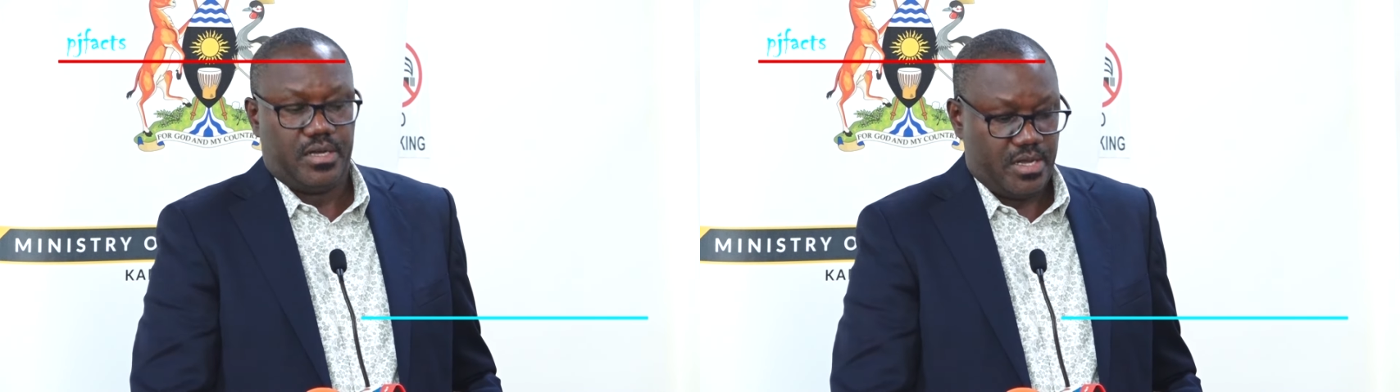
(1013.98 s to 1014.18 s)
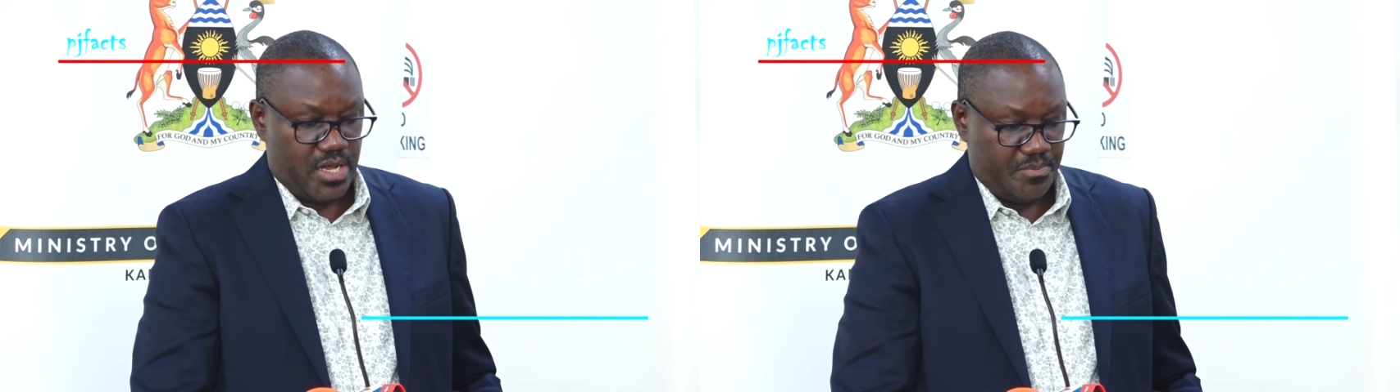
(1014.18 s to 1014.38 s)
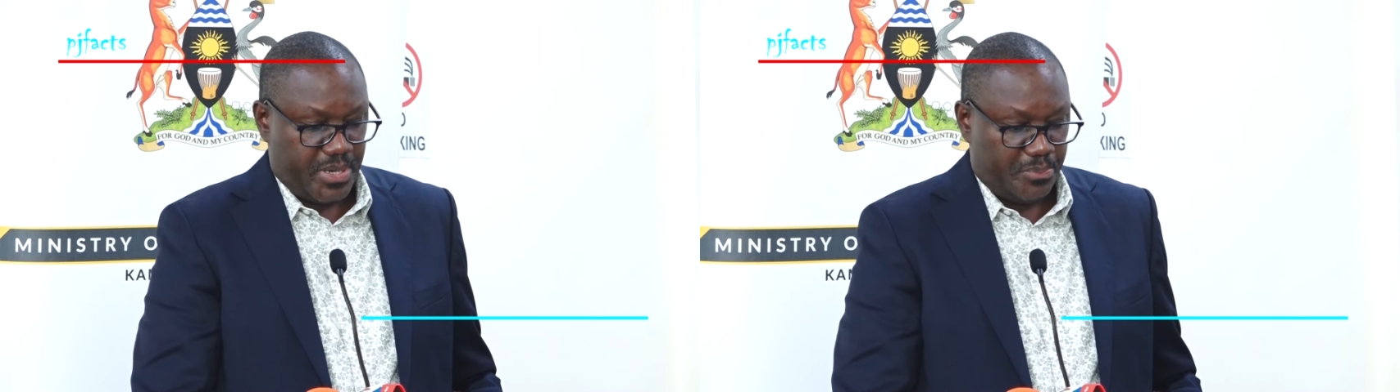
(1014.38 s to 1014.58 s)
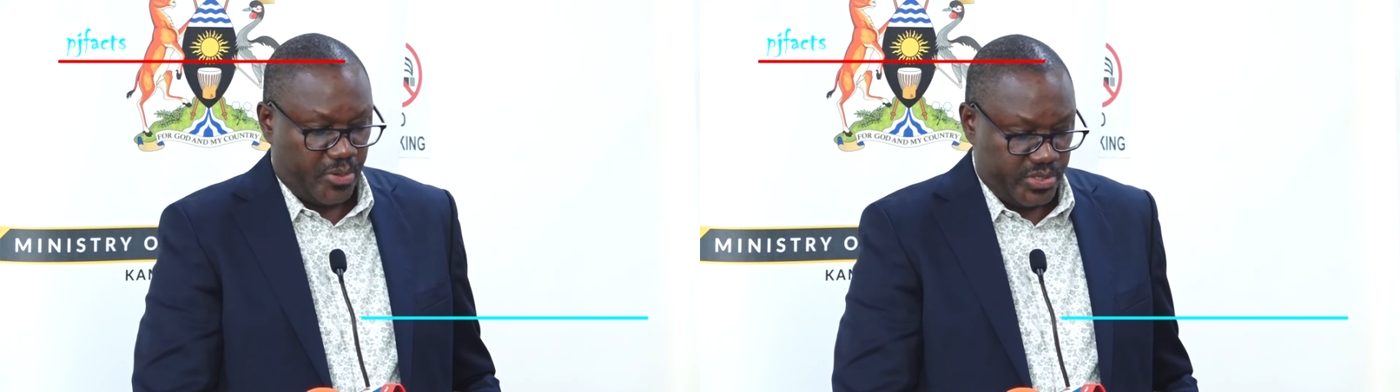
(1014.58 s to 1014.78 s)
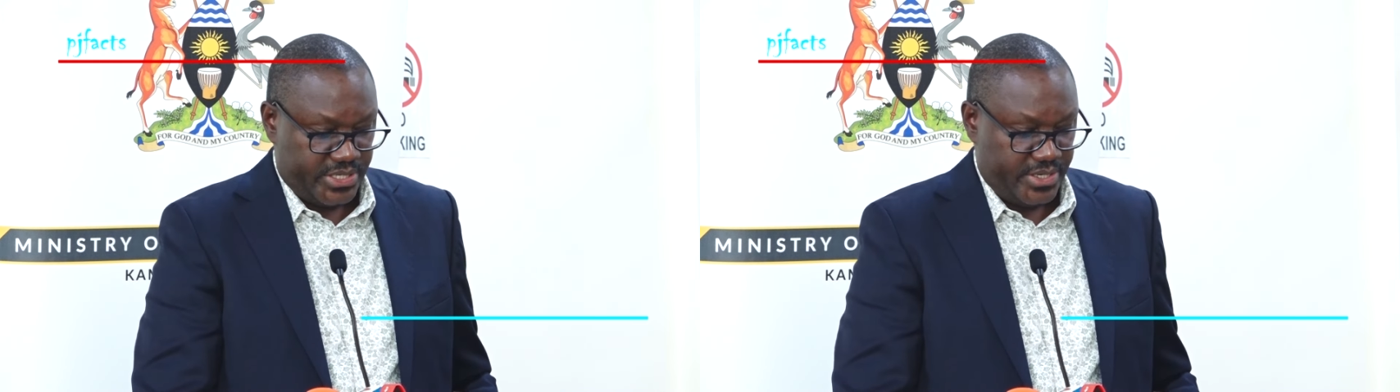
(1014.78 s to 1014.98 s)
Uh,
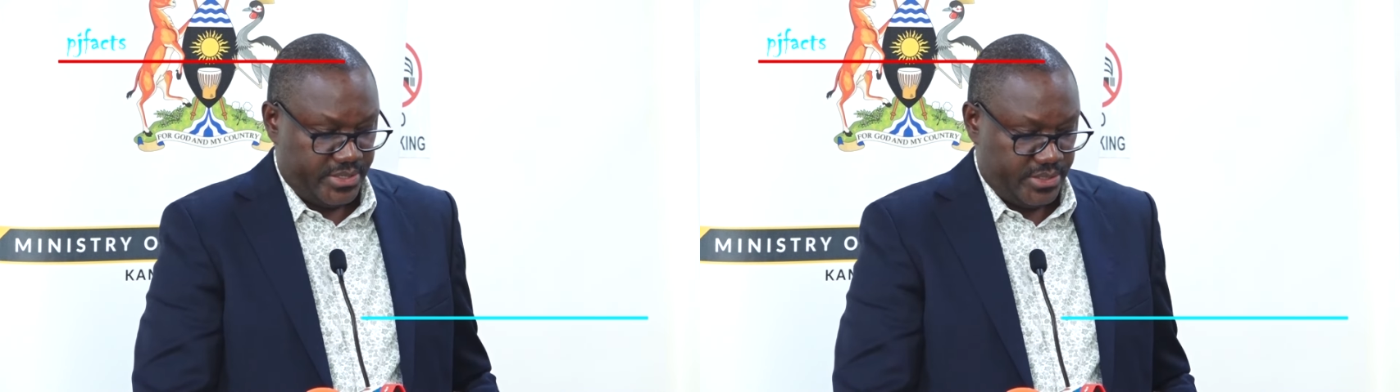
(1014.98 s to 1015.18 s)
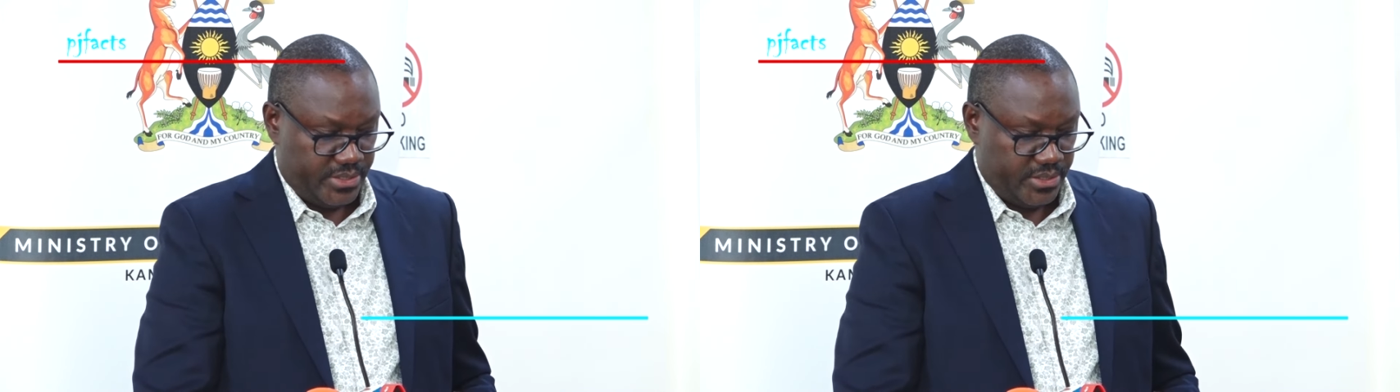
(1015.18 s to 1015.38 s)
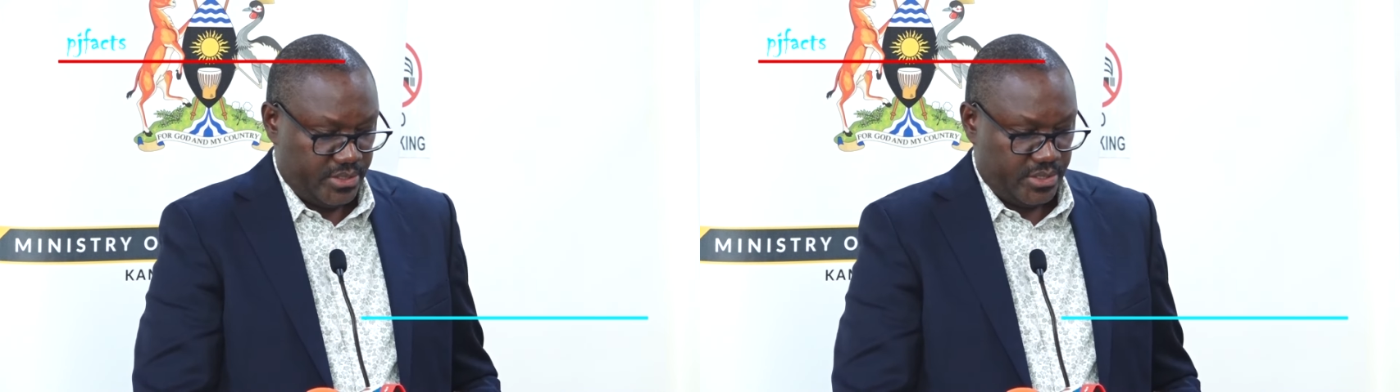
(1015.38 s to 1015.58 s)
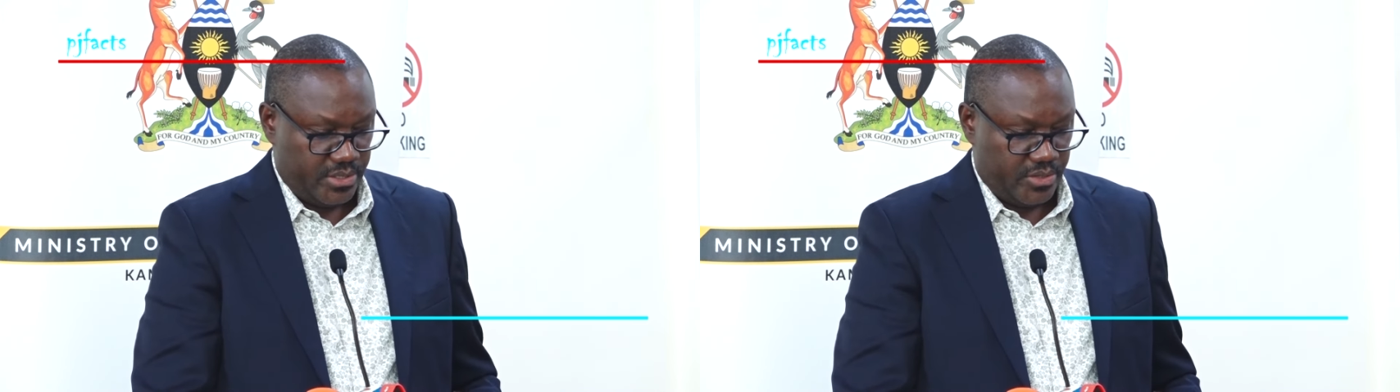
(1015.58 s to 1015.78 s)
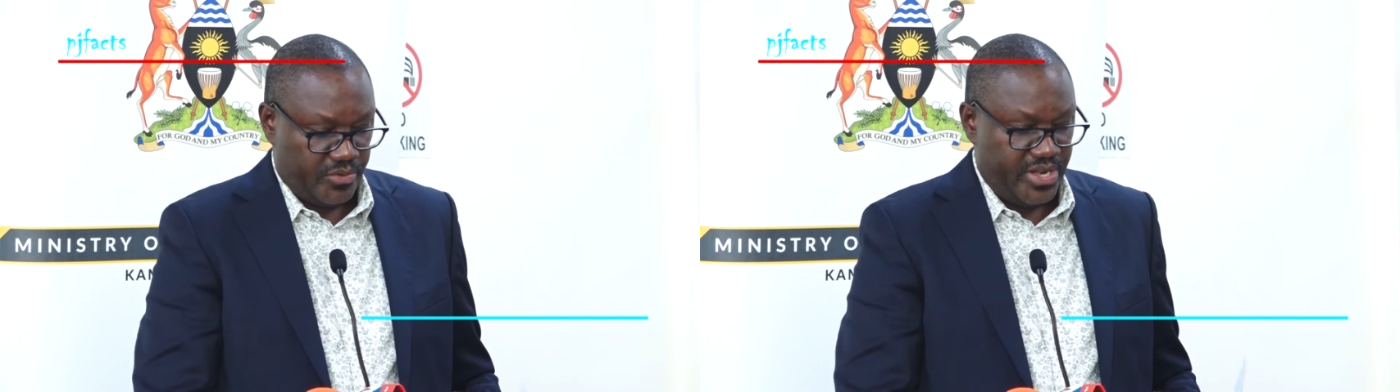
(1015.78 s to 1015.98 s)
purported
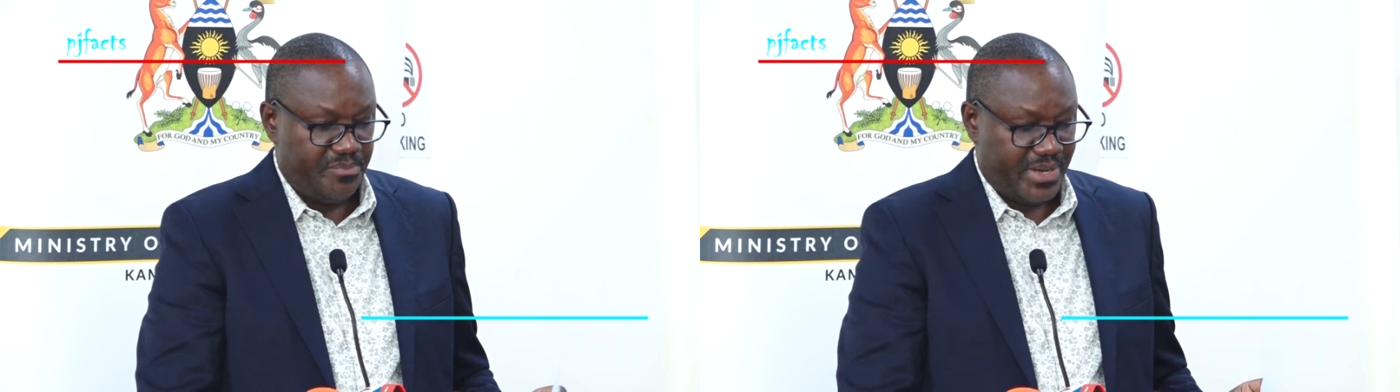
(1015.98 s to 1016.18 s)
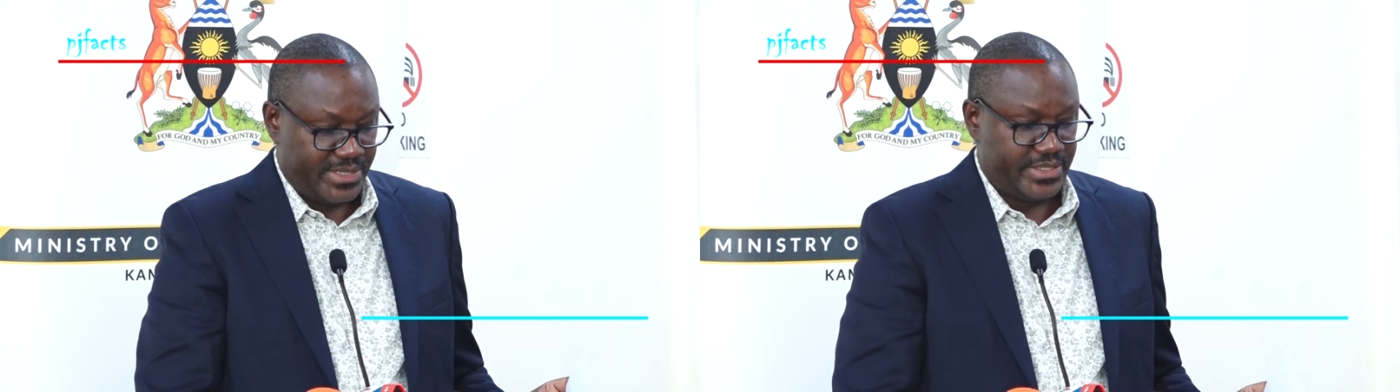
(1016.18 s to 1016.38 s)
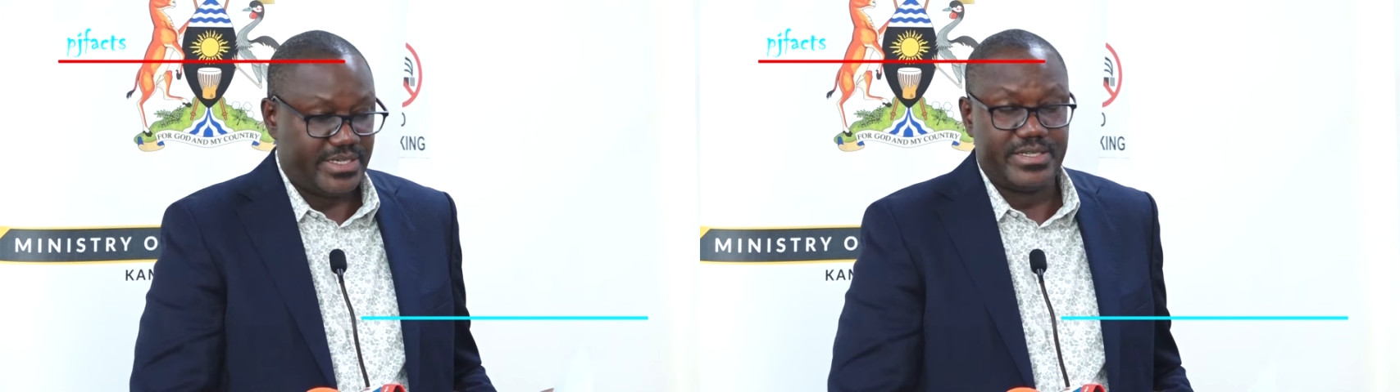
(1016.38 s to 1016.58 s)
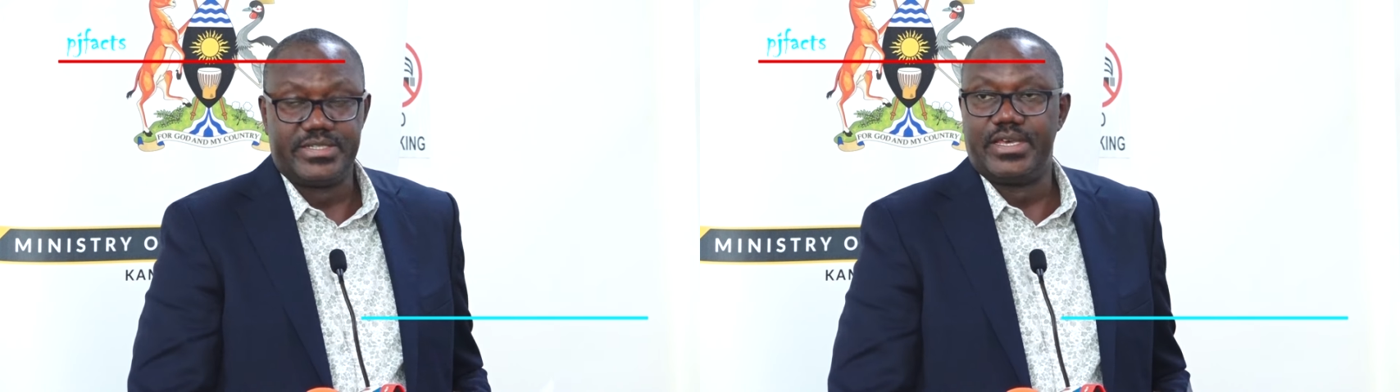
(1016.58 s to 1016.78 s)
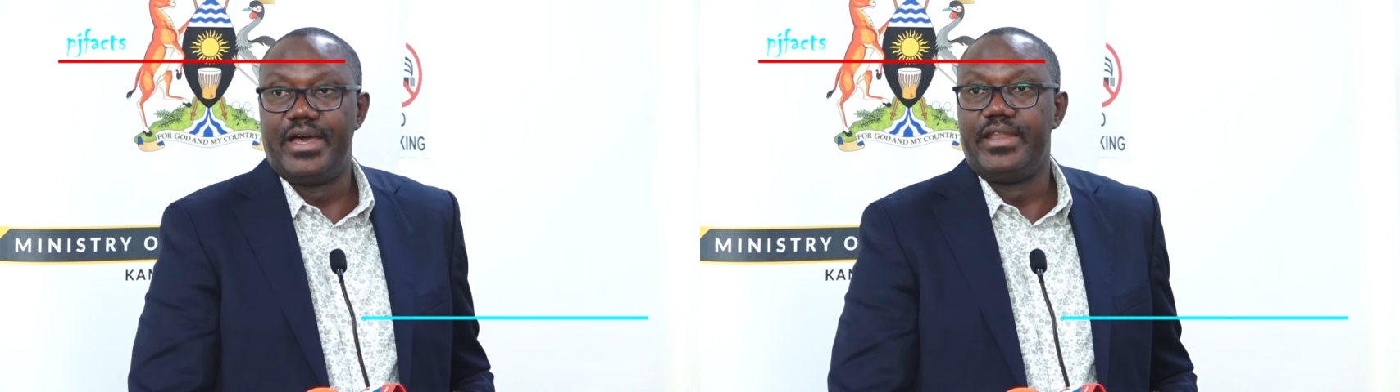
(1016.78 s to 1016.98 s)
green
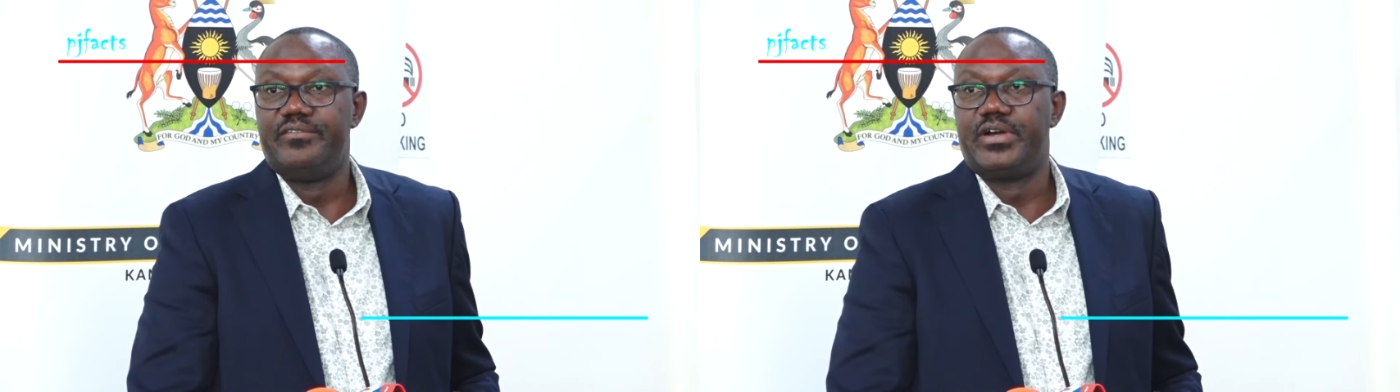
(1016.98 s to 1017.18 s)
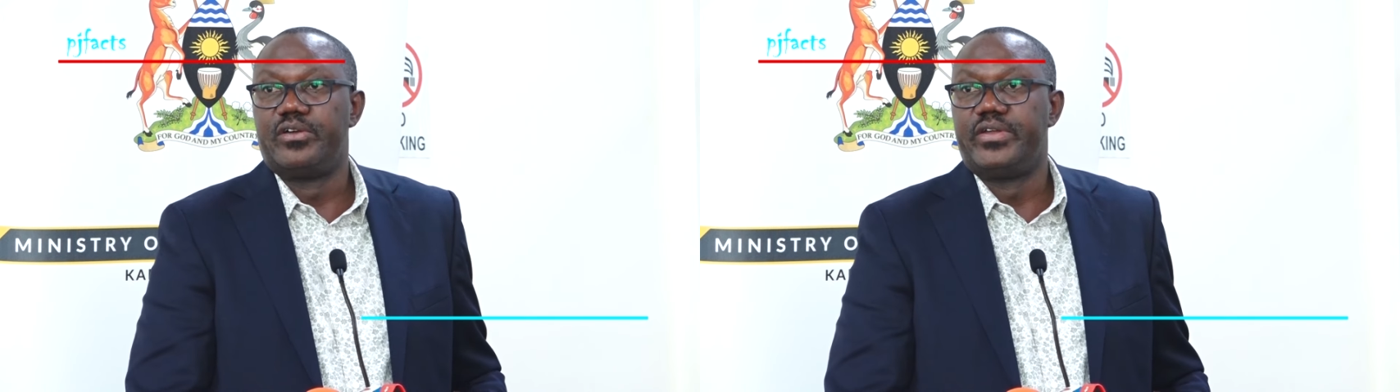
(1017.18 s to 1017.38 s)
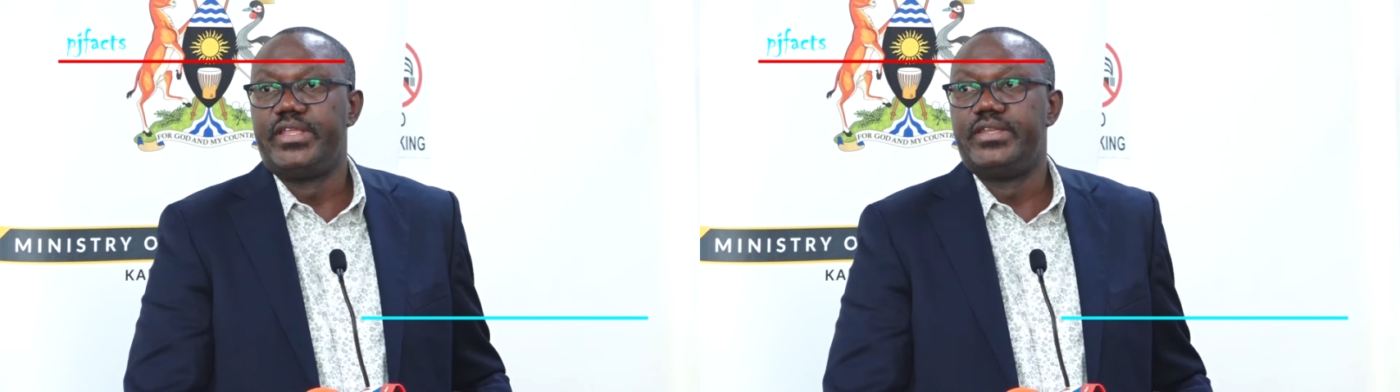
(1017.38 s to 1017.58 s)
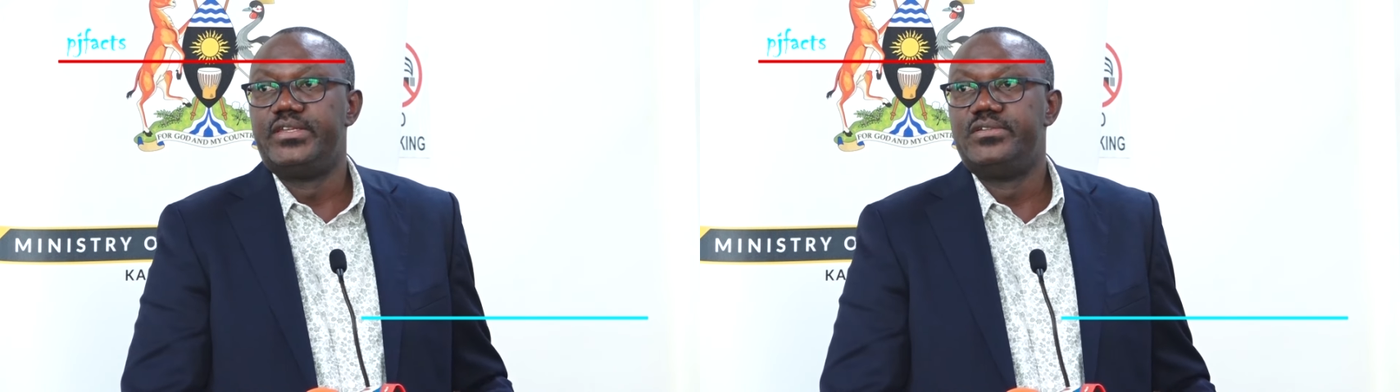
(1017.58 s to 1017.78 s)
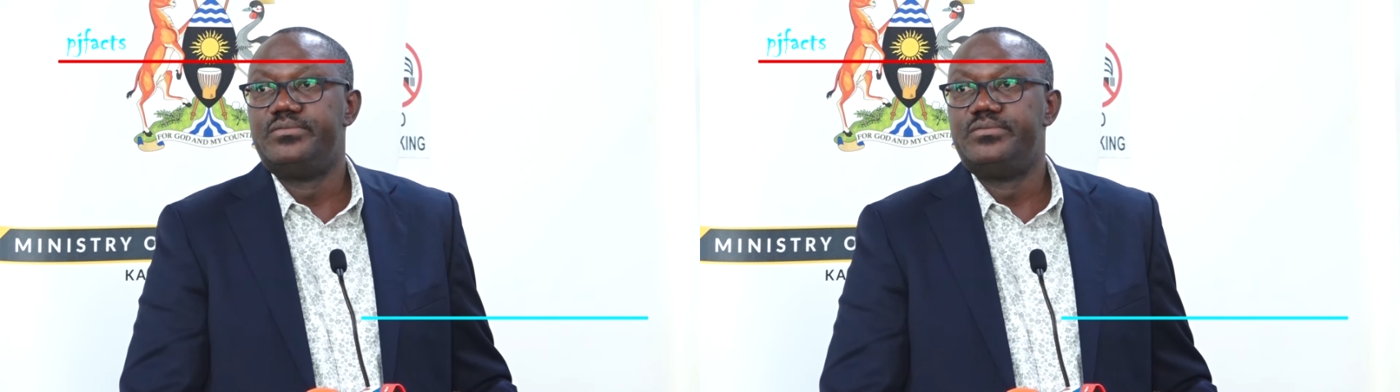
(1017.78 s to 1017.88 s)
pastures are never green.